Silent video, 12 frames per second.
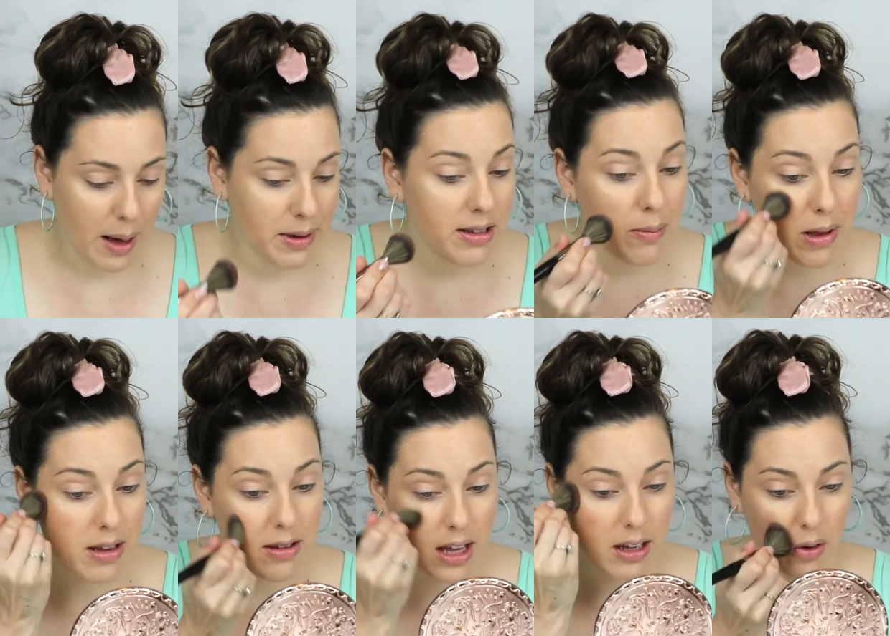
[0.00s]
Some of
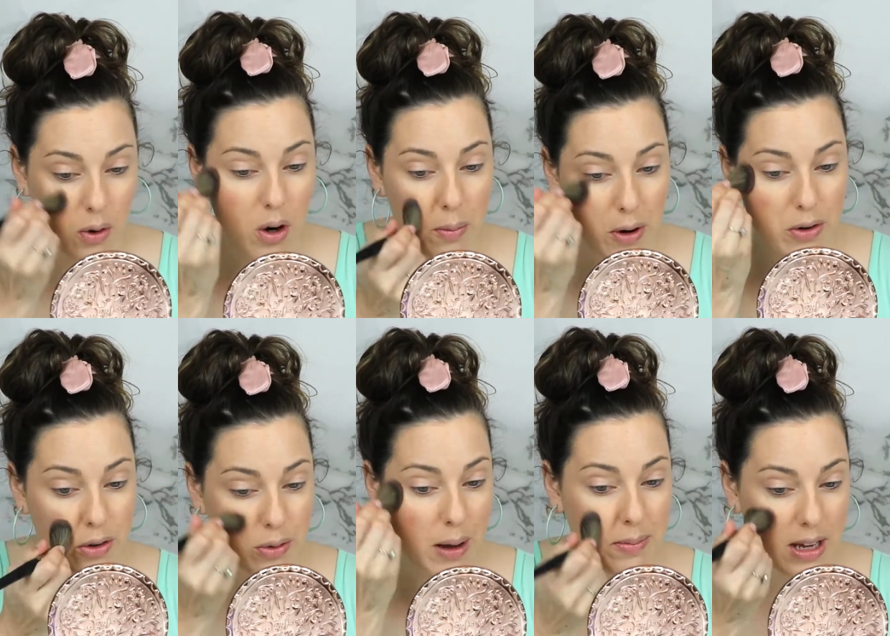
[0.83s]
these things are hormone
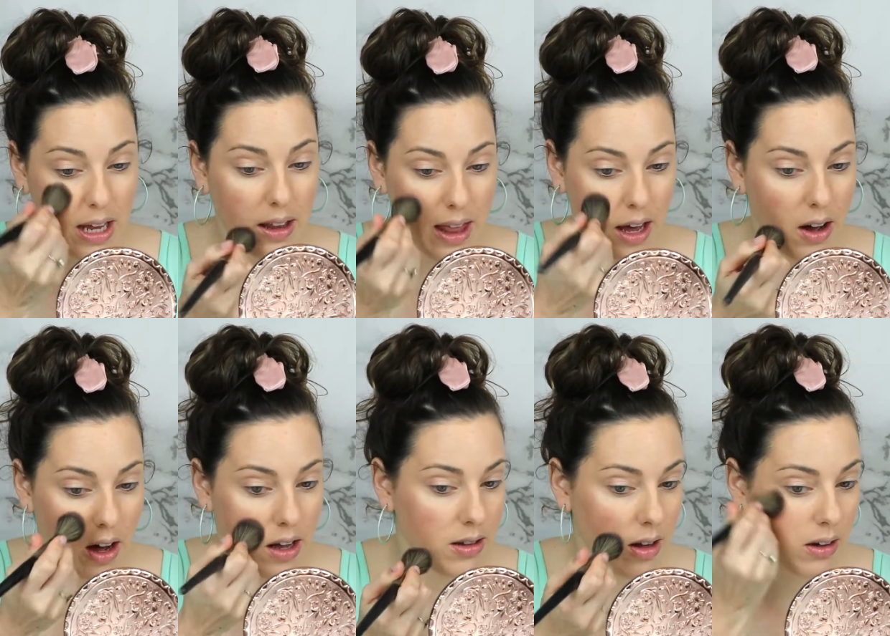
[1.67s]
disrupting. They
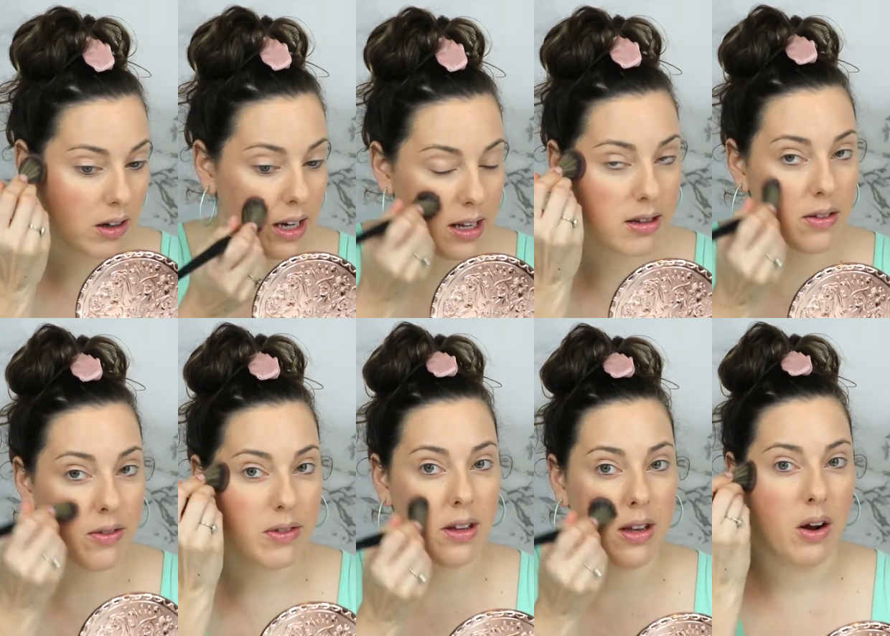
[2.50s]
cause all kinds
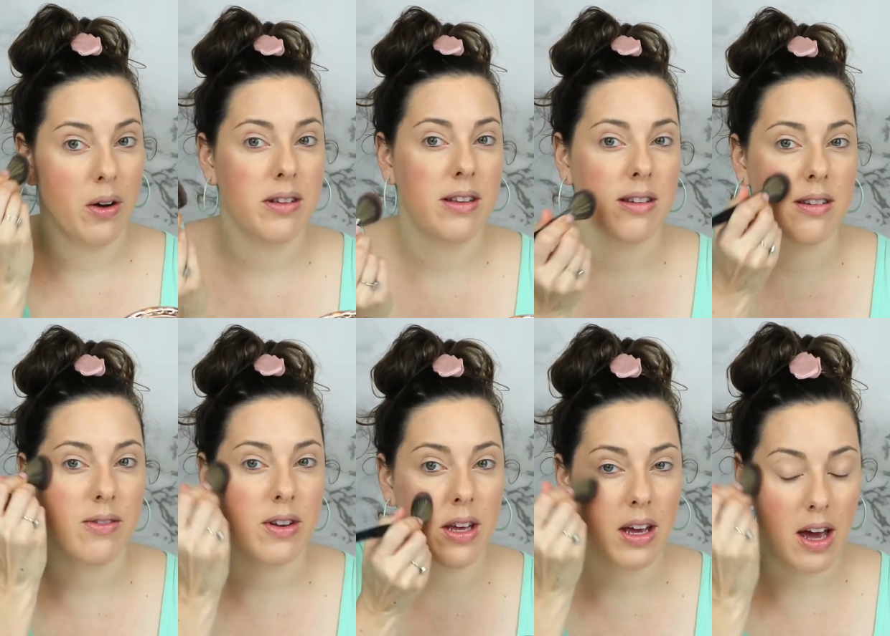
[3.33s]
of,
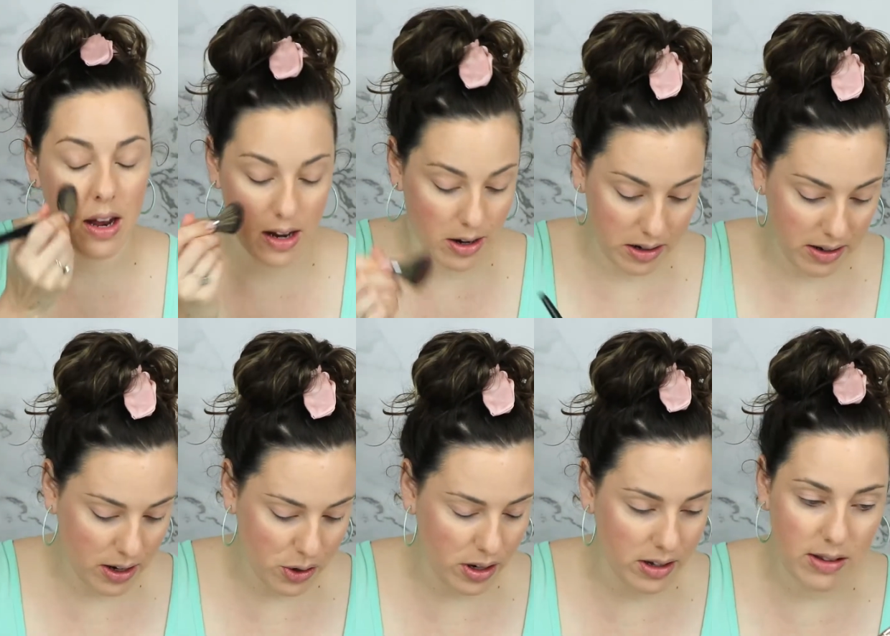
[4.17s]
sensitivity and
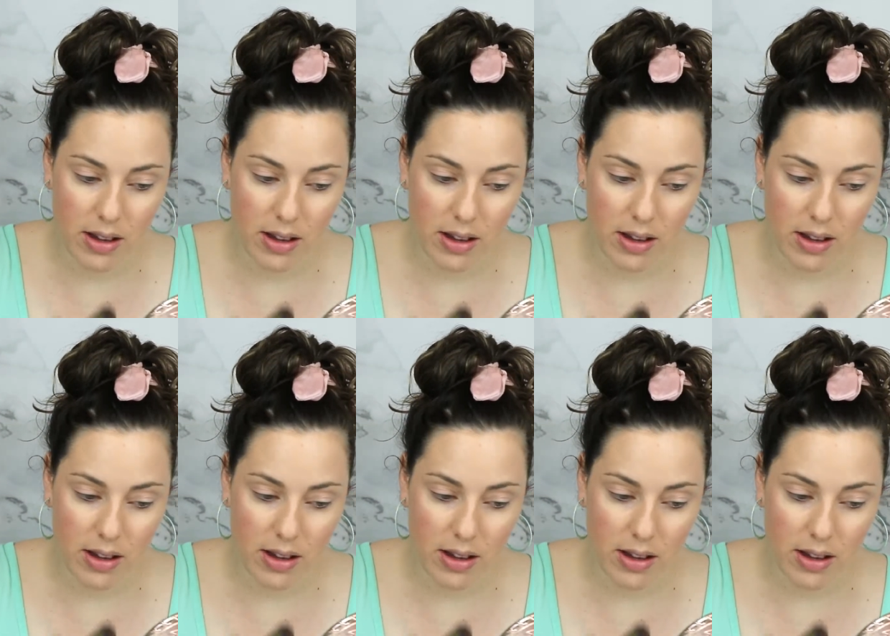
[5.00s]
irritation.